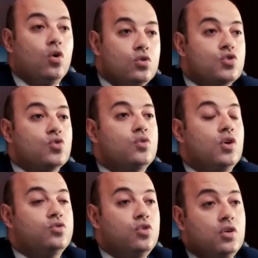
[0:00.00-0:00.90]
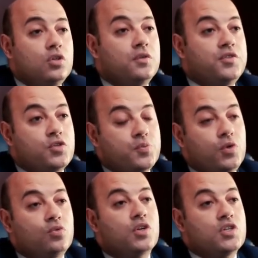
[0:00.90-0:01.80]
also the alternative
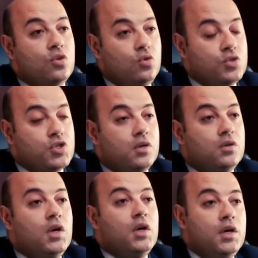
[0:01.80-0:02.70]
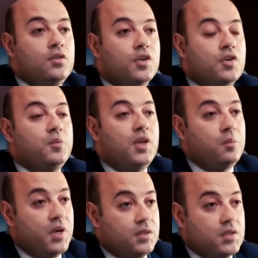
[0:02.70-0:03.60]
dispute resolution in the criminal
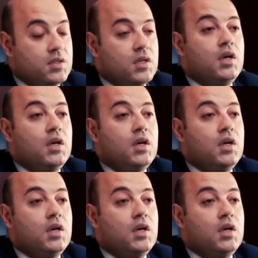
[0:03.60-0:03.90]
matters.